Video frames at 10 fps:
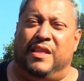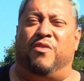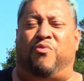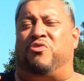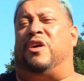and
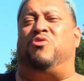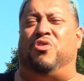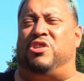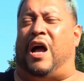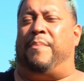then of course you got to
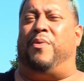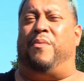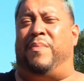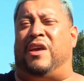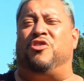do your job,
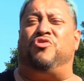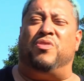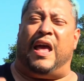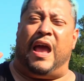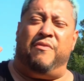but making
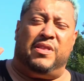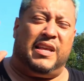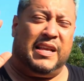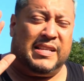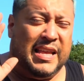sure that
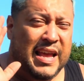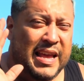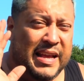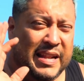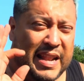everything is
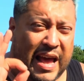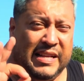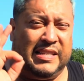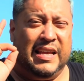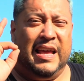
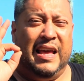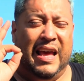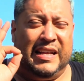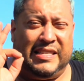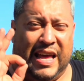nice,
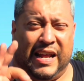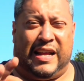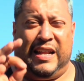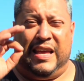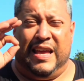
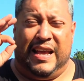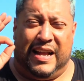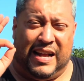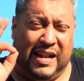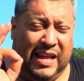aesthetically
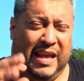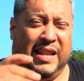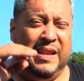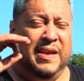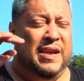
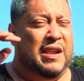clean.